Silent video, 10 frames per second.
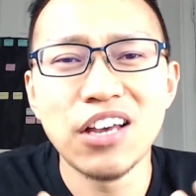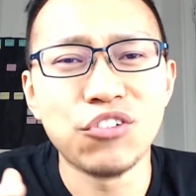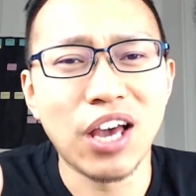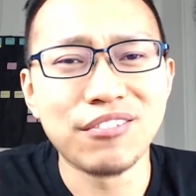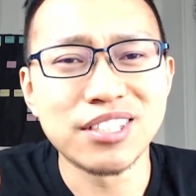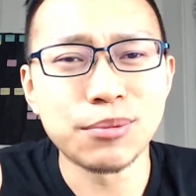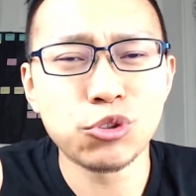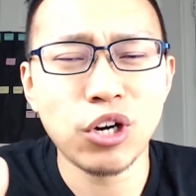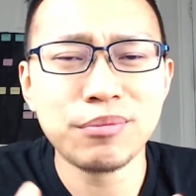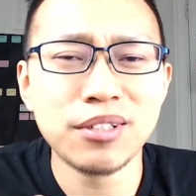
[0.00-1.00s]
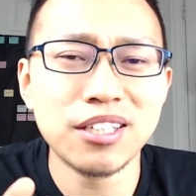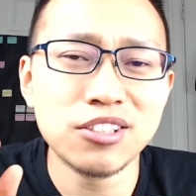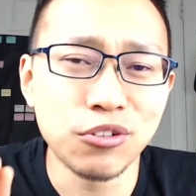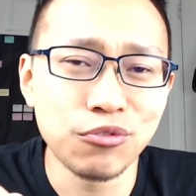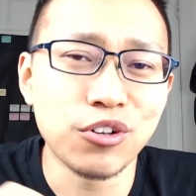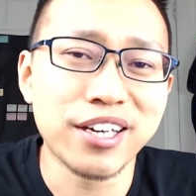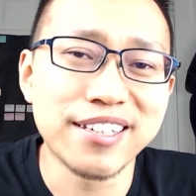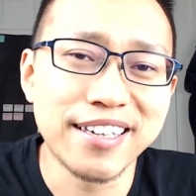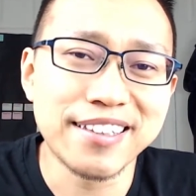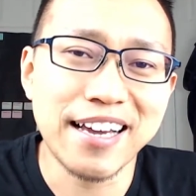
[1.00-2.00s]
If you haven't subscribed yet, don't forget
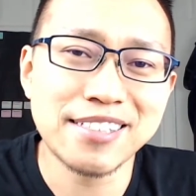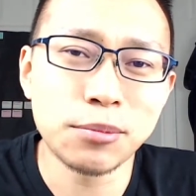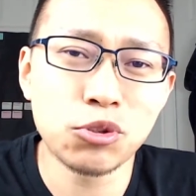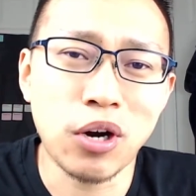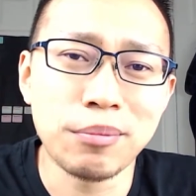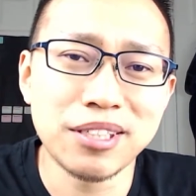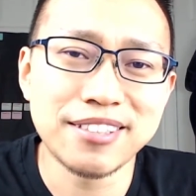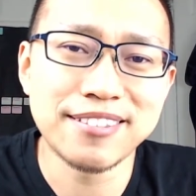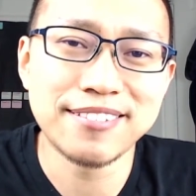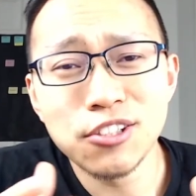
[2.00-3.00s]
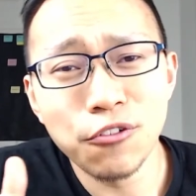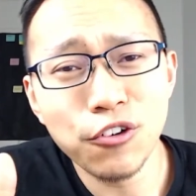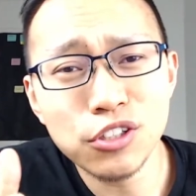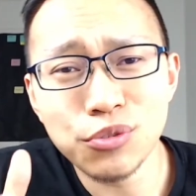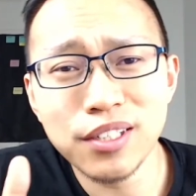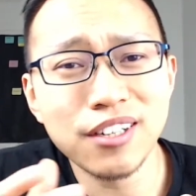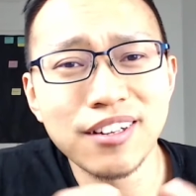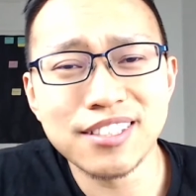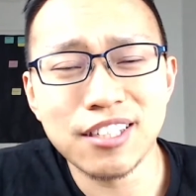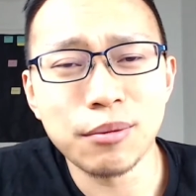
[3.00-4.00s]
to hit that subscribe button. So first, right now,
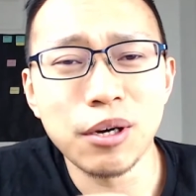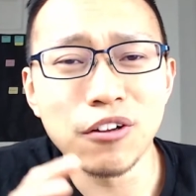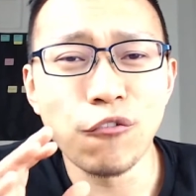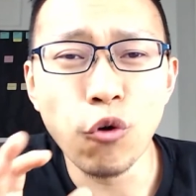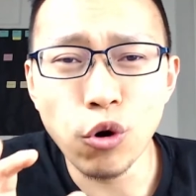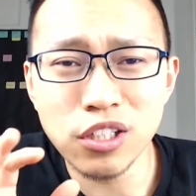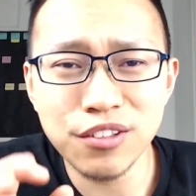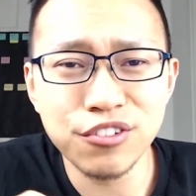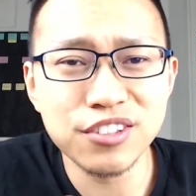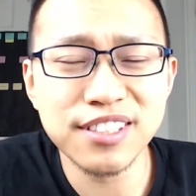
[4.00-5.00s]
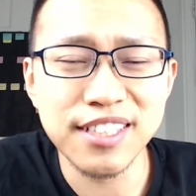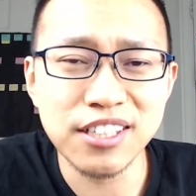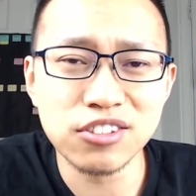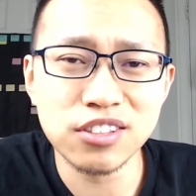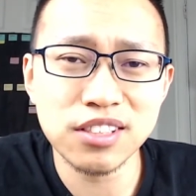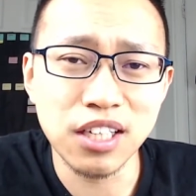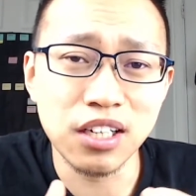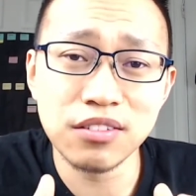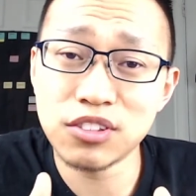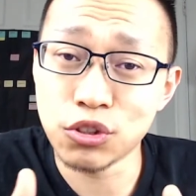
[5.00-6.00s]
let's talk about the 4 different stages
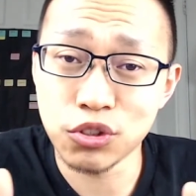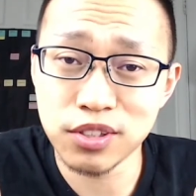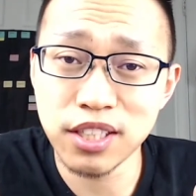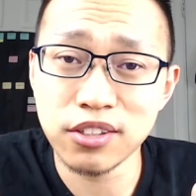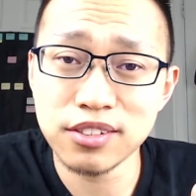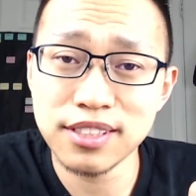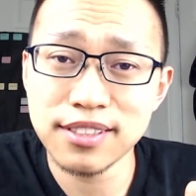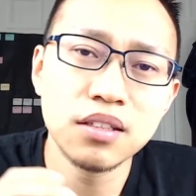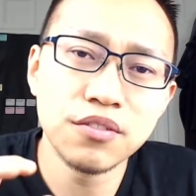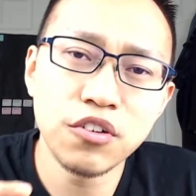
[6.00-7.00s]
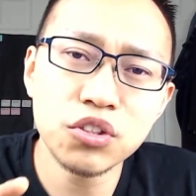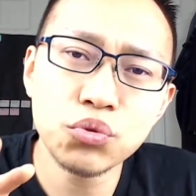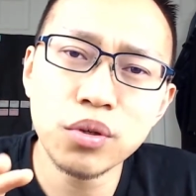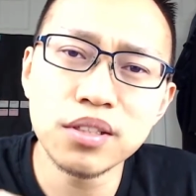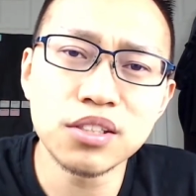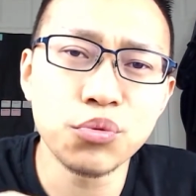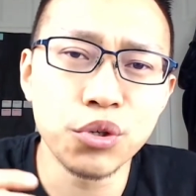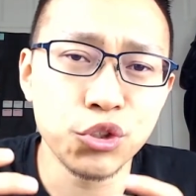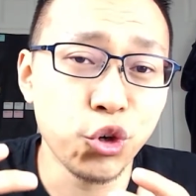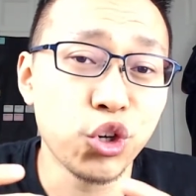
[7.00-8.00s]
of social skills. The first one is
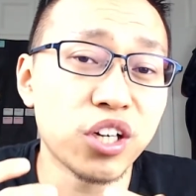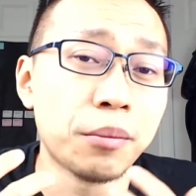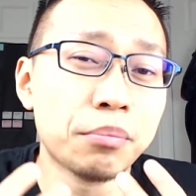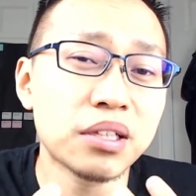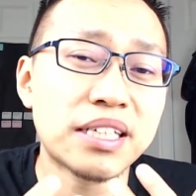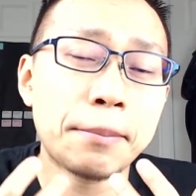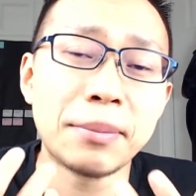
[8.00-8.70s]
where you're a complete